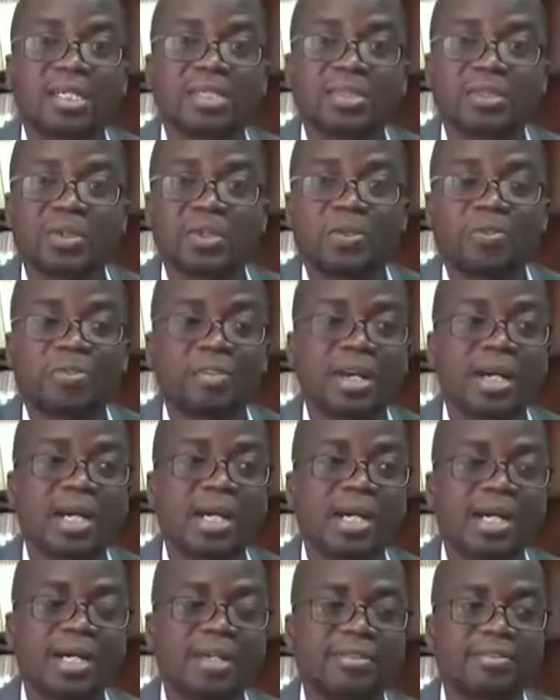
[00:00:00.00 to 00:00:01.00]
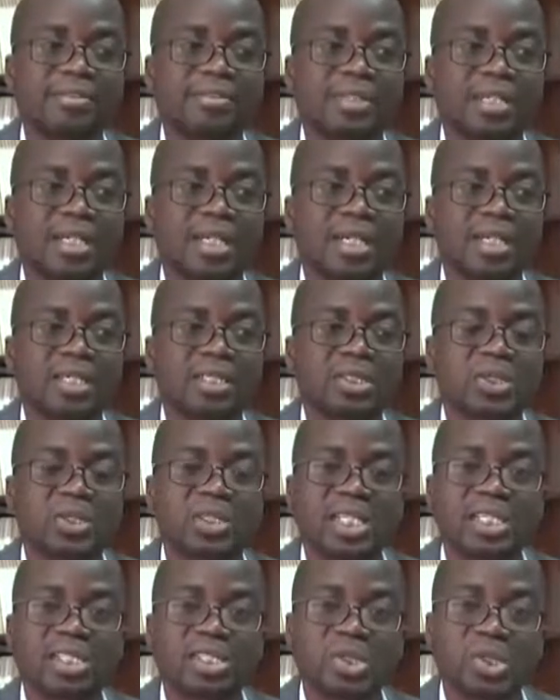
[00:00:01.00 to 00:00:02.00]
So far, I've
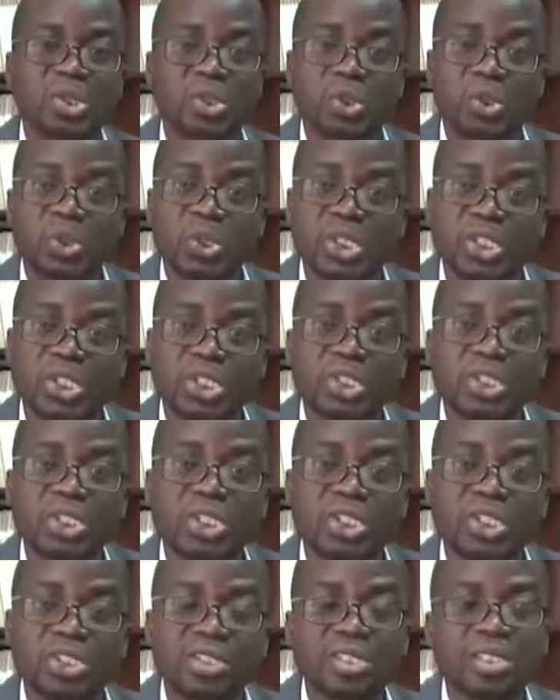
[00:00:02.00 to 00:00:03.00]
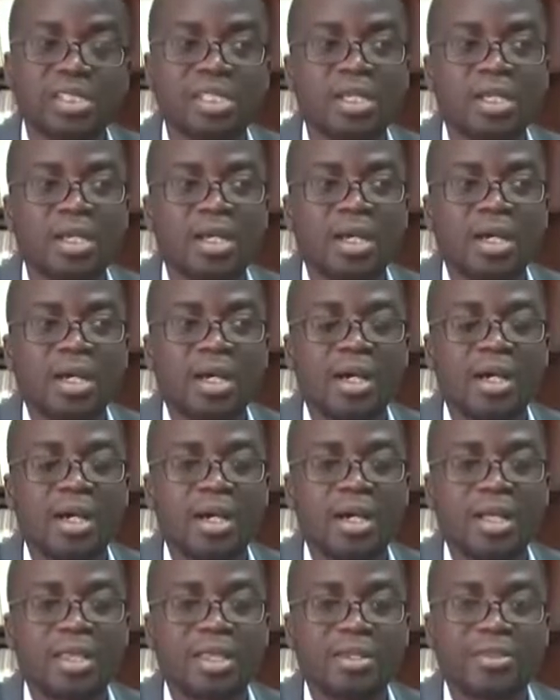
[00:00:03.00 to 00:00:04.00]
taught at two institutions,
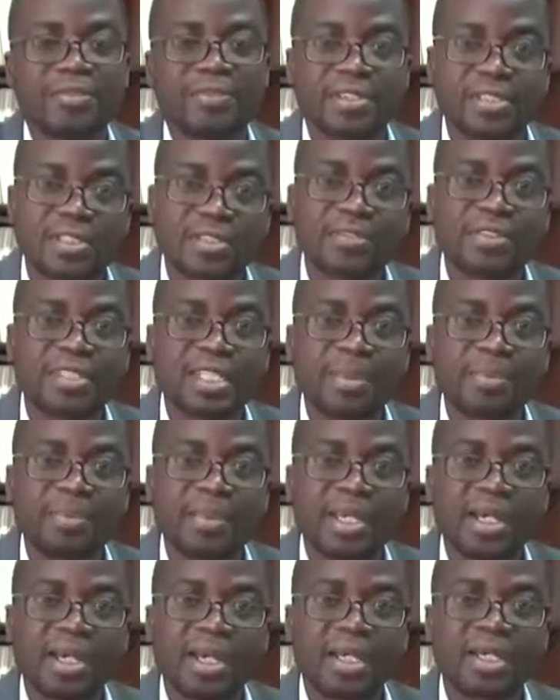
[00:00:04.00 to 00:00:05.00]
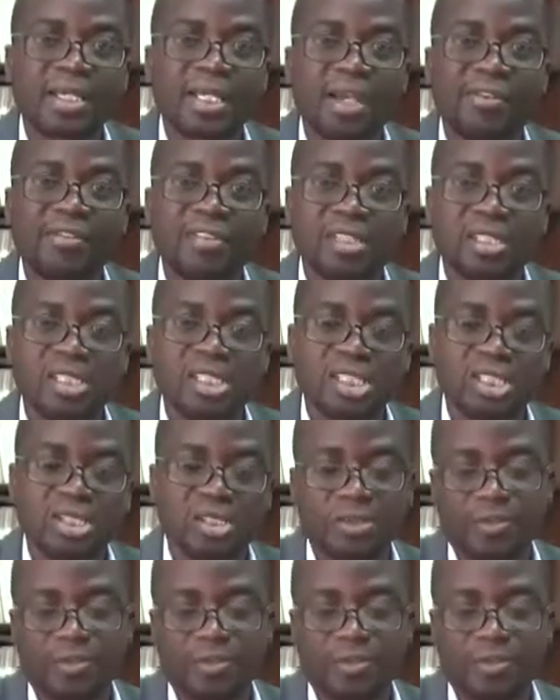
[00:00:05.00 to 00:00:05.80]
the University of Zambia and Cavendish